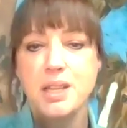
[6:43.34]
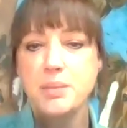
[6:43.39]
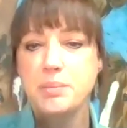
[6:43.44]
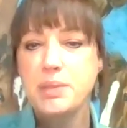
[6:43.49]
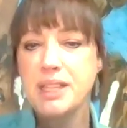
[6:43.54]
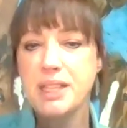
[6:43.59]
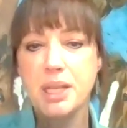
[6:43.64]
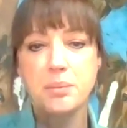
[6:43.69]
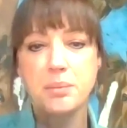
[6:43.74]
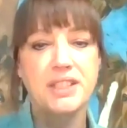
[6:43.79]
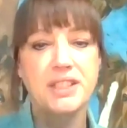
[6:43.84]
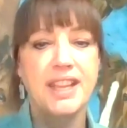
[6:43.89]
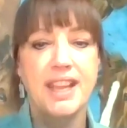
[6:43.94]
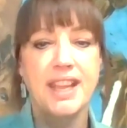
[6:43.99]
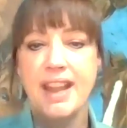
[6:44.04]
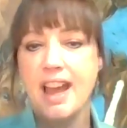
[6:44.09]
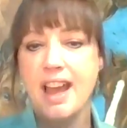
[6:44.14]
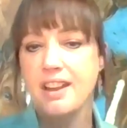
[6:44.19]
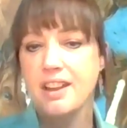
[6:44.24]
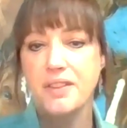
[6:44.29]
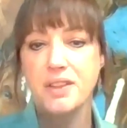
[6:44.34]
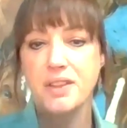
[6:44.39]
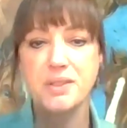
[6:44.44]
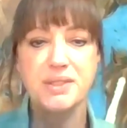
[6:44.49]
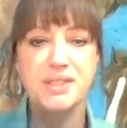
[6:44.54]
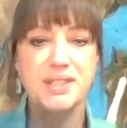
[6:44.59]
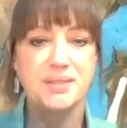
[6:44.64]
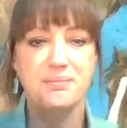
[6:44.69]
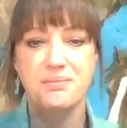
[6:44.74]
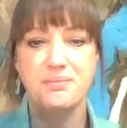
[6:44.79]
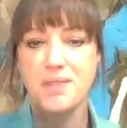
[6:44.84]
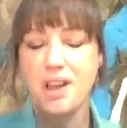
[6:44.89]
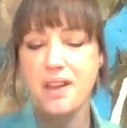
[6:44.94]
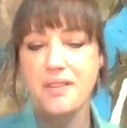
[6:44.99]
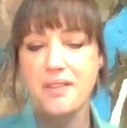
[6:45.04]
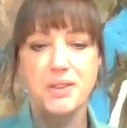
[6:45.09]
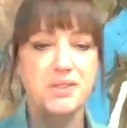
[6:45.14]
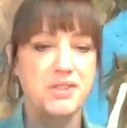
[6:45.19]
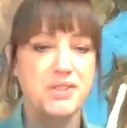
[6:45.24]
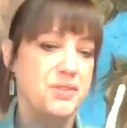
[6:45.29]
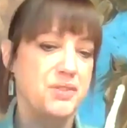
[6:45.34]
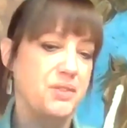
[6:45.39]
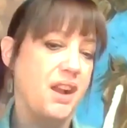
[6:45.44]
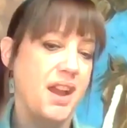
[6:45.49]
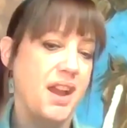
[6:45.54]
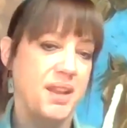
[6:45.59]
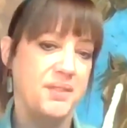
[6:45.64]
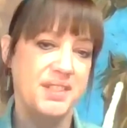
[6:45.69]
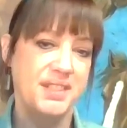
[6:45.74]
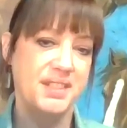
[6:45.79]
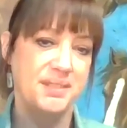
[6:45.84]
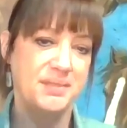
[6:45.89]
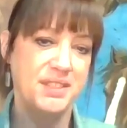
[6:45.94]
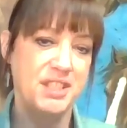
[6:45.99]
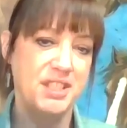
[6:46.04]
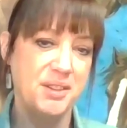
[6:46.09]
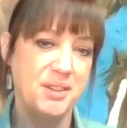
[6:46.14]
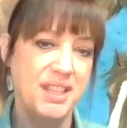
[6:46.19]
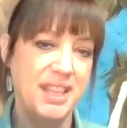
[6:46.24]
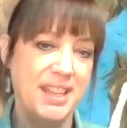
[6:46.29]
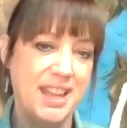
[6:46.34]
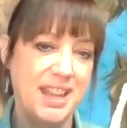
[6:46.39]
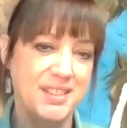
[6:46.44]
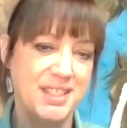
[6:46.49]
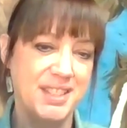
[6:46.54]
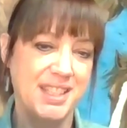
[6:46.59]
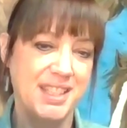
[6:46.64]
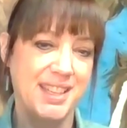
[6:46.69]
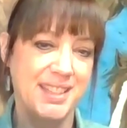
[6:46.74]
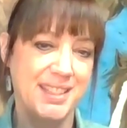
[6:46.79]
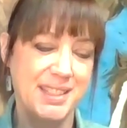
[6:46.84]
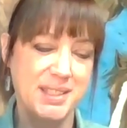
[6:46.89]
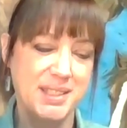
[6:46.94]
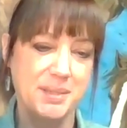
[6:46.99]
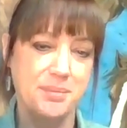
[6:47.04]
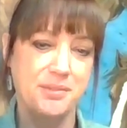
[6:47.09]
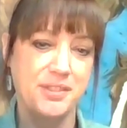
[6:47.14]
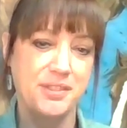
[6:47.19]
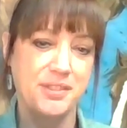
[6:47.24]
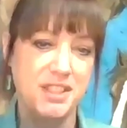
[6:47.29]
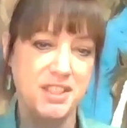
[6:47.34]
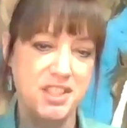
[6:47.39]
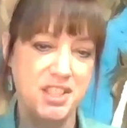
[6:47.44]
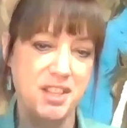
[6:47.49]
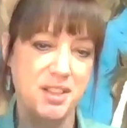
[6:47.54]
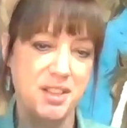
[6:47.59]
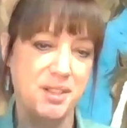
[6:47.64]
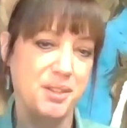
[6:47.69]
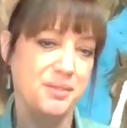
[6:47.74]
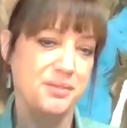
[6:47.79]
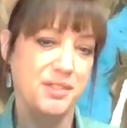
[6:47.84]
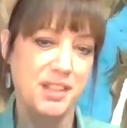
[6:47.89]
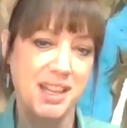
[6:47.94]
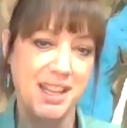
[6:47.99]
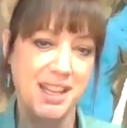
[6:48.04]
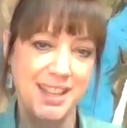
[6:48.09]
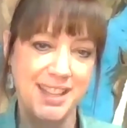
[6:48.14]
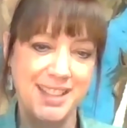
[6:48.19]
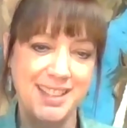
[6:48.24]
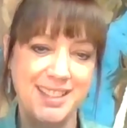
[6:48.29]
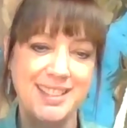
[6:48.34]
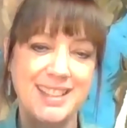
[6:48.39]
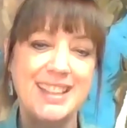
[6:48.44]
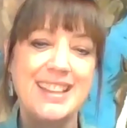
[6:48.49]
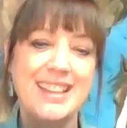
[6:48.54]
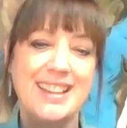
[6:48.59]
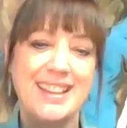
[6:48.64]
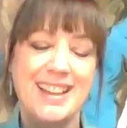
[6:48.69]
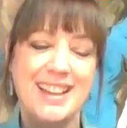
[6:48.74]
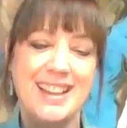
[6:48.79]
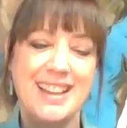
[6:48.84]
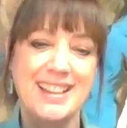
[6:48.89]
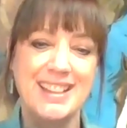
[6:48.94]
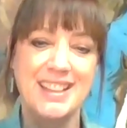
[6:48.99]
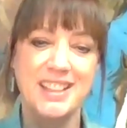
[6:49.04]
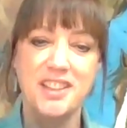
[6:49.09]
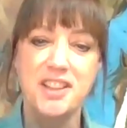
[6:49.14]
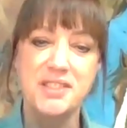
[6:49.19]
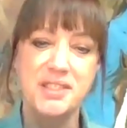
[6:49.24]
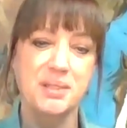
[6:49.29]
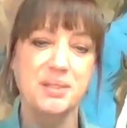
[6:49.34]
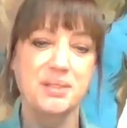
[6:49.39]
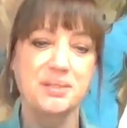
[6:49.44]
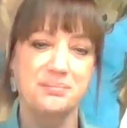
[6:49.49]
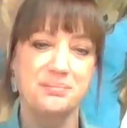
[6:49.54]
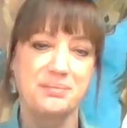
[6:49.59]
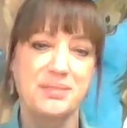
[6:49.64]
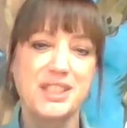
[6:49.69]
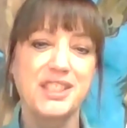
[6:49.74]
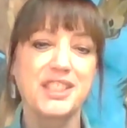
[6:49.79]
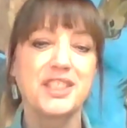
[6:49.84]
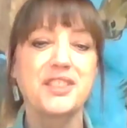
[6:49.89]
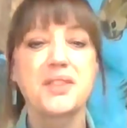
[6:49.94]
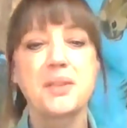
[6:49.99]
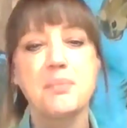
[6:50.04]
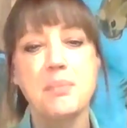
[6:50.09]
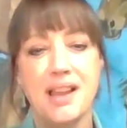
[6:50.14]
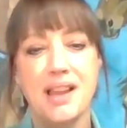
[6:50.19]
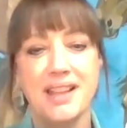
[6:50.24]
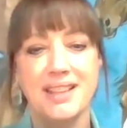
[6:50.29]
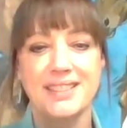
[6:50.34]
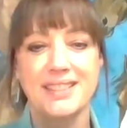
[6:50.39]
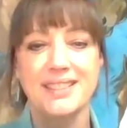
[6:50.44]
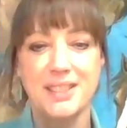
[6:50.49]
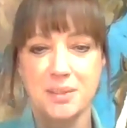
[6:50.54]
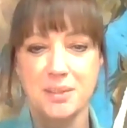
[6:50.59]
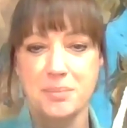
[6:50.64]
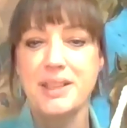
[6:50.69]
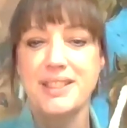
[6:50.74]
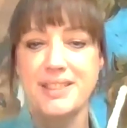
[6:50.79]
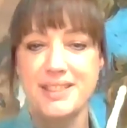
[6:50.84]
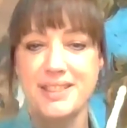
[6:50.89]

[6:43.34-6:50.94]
being able to get out on those on those drives, you know, get outside, get some fresh air, go for a hike, uh, can also clear the mind a little bit